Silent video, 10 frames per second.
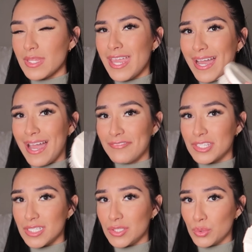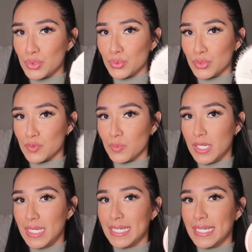I have the Eco Tools
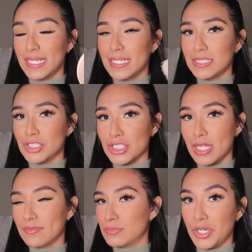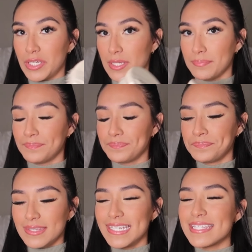one, just got it from Target.
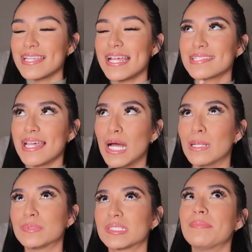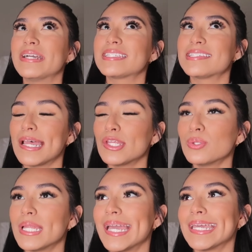This has helped my
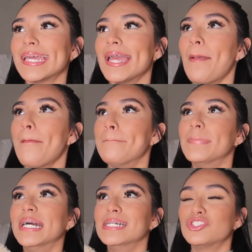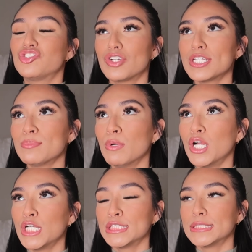cellulite, my stretch
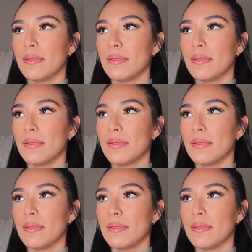marks,